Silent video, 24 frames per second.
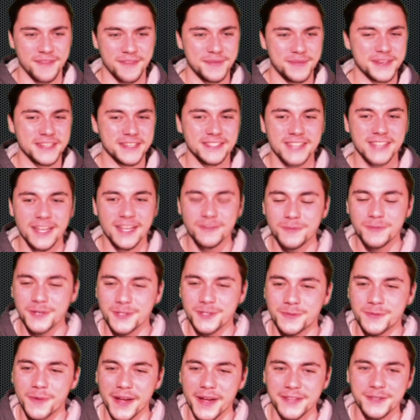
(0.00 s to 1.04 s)
because that
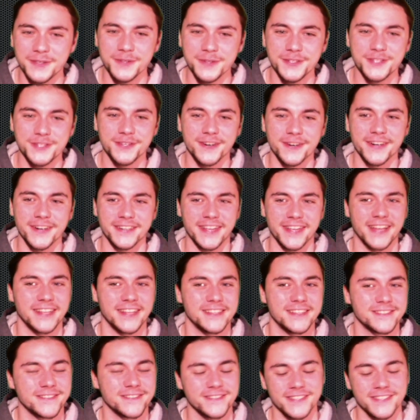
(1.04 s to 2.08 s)
was way too short and
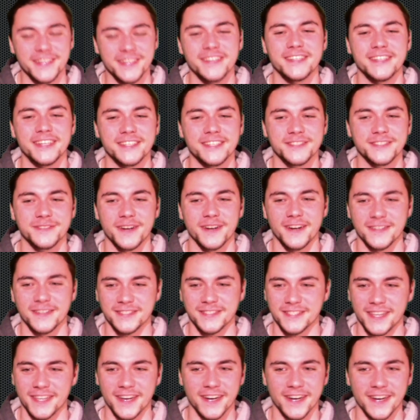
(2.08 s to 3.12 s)
it's only an intro
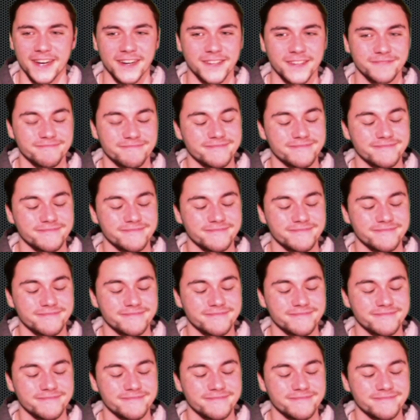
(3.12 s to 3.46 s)
so